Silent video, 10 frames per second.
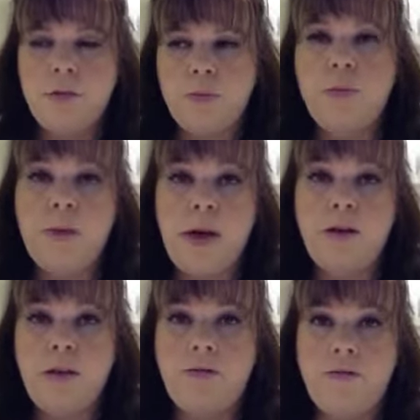to
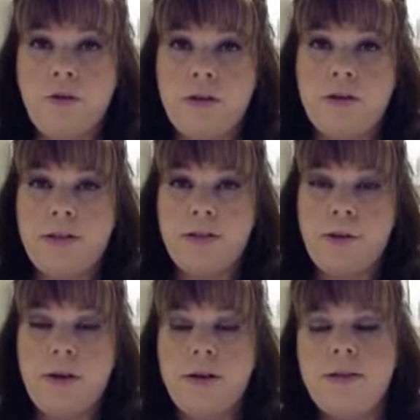prepare them for this
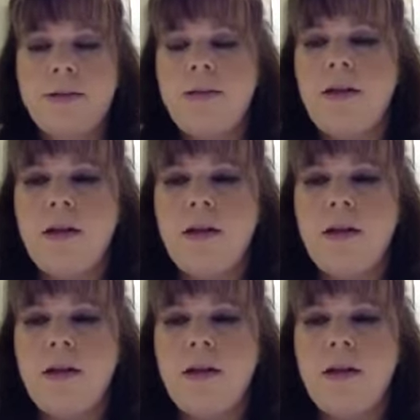experience.